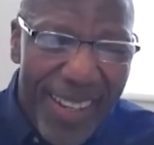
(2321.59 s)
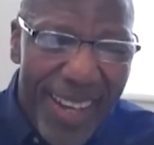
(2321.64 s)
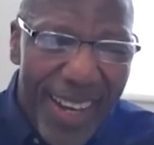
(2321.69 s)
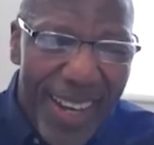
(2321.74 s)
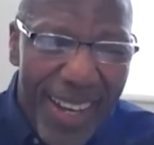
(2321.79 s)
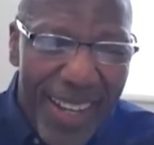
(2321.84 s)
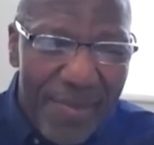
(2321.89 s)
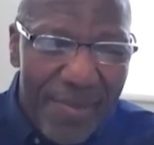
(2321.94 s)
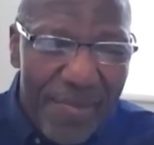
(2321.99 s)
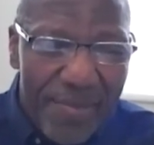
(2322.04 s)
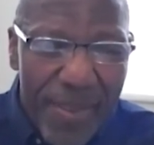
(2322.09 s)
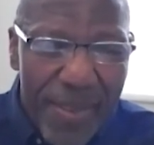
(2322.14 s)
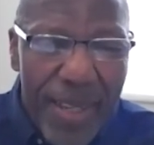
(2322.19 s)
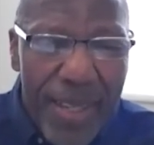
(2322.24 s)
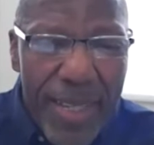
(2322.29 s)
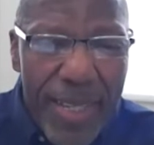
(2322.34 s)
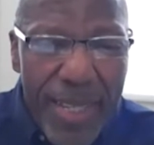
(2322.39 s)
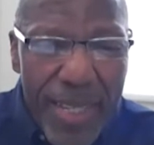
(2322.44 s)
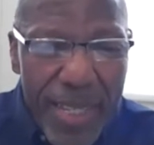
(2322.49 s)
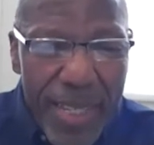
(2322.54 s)
Um,
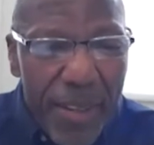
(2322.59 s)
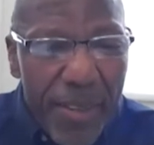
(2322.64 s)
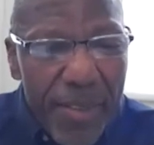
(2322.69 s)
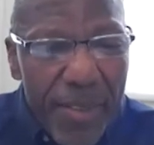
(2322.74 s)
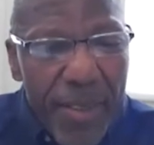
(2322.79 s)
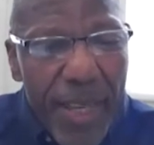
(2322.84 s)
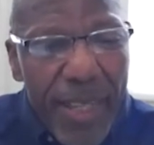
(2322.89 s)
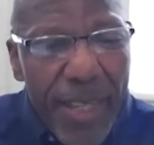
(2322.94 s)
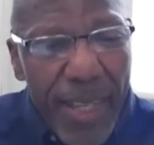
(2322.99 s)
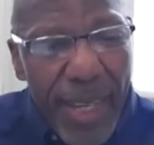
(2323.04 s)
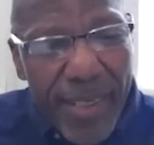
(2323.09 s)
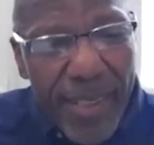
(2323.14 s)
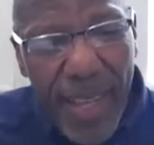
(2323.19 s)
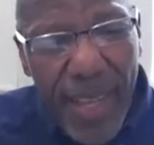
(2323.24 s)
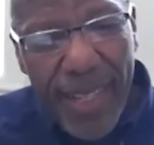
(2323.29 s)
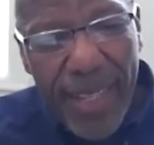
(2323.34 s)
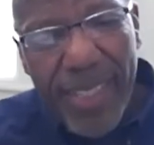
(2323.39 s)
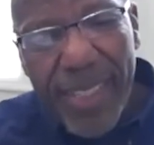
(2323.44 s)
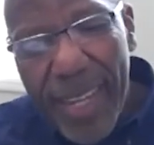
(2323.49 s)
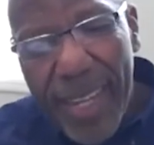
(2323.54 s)
so I,
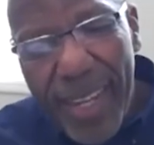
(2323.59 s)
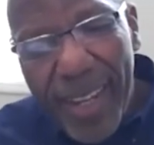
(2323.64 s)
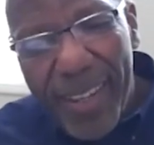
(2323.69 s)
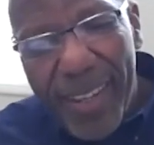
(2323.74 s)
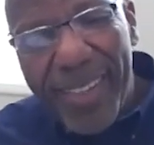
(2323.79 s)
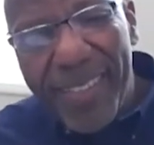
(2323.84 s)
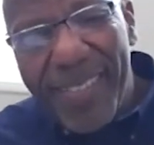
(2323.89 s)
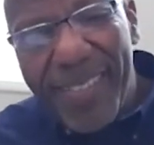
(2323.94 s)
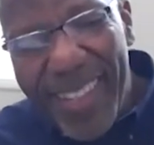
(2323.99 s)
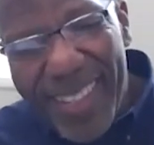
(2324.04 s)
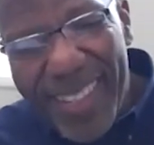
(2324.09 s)
I, say all